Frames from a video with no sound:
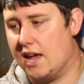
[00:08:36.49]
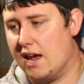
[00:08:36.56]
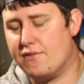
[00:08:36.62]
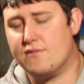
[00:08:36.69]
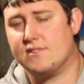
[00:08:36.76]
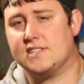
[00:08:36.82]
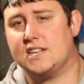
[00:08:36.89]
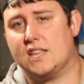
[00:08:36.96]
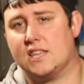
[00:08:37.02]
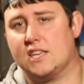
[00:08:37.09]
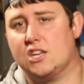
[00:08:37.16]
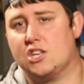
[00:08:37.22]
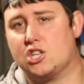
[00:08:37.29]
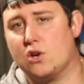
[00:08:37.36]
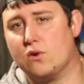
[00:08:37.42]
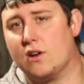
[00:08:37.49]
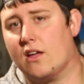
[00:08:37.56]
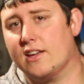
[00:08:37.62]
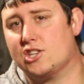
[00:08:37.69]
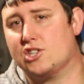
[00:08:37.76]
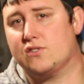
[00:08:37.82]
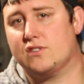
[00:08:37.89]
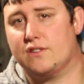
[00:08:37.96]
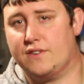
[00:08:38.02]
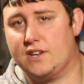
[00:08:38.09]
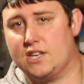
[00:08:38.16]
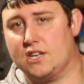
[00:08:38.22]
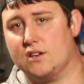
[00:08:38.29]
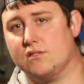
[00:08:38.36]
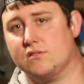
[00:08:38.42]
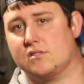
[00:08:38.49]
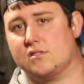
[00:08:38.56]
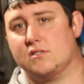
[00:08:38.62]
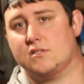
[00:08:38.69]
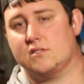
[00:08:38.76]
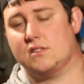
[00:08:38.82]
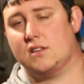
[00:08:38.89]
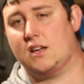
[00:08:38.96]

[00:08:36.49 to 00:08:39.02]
If there is anything you don't like during the videos,